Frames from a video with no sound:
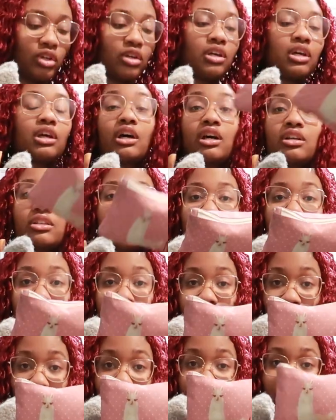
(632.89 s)
Okay, it also
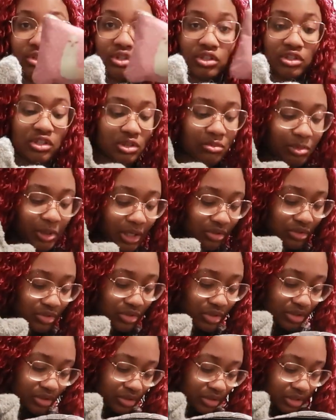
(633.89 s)
has my notions
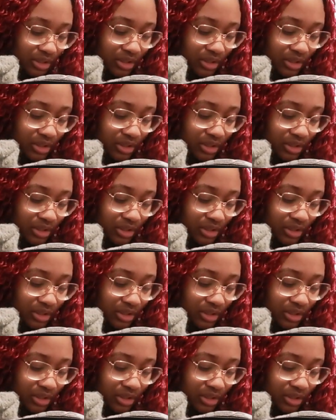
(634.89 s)
pouch.